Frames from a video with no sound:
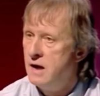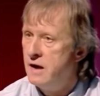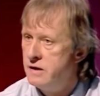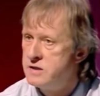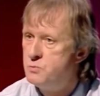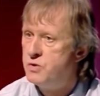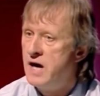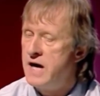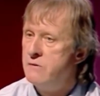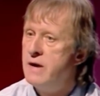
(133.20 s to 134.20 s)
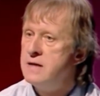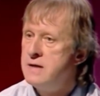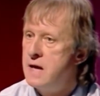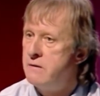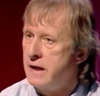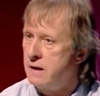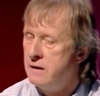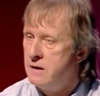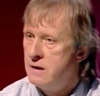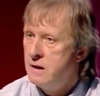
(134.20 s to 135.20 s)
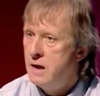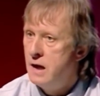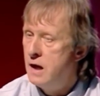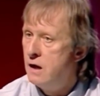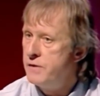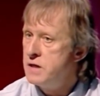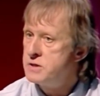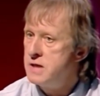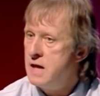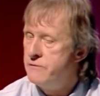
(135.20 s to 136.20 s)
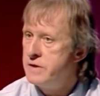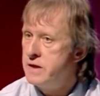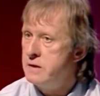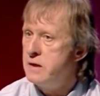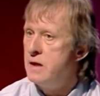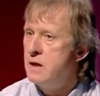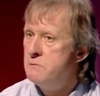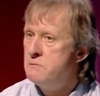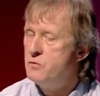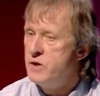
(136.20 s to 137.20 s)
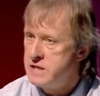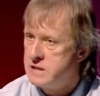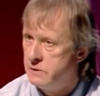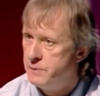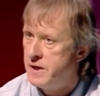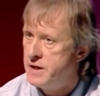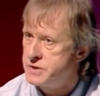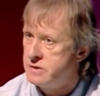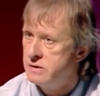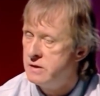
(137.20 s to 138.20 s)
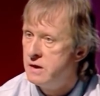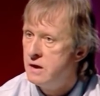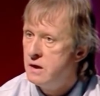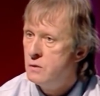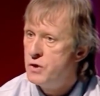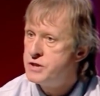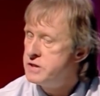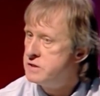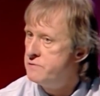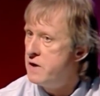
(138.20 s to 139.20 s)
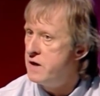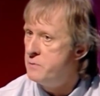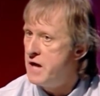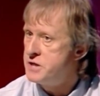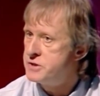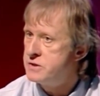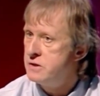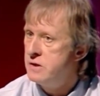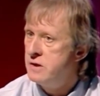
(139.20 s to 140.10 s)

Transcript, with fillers: large, bright red herring. Obviously, every reasonable person wishes the very best